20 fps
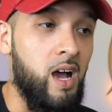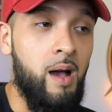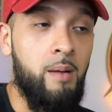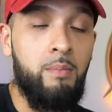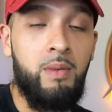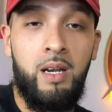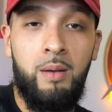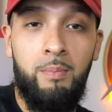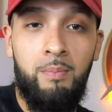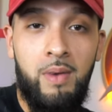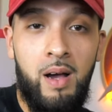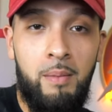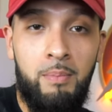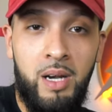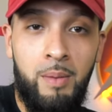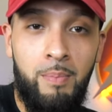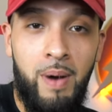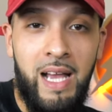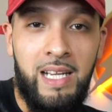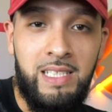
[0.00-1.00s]
I'm
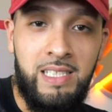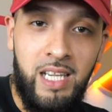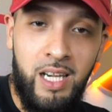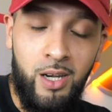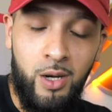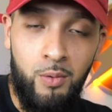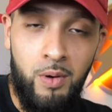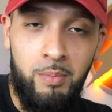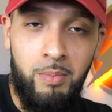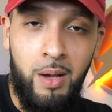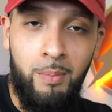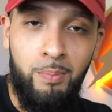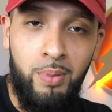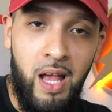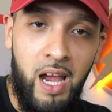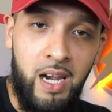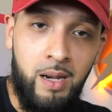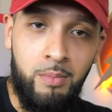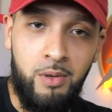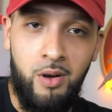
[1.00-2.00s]
gonna buy dinner with my
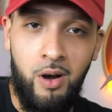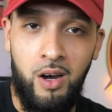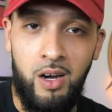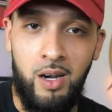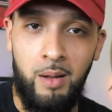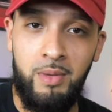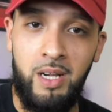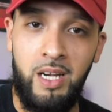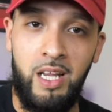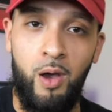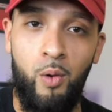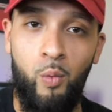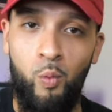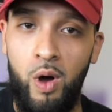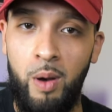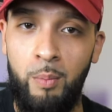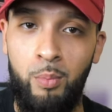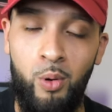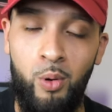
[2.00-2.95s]
Platinum card. I'm gonna get 1